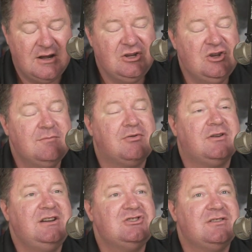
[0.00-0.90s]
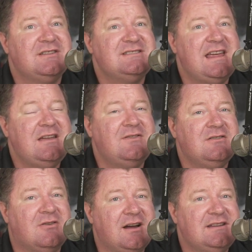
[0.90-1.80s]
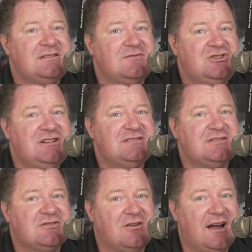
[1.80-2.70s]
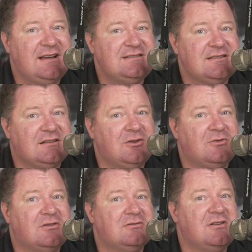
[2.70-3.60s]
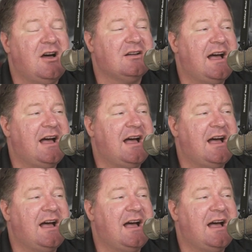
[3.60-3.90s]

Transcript: You preach on the saving grace of Jesus Christ and the Lord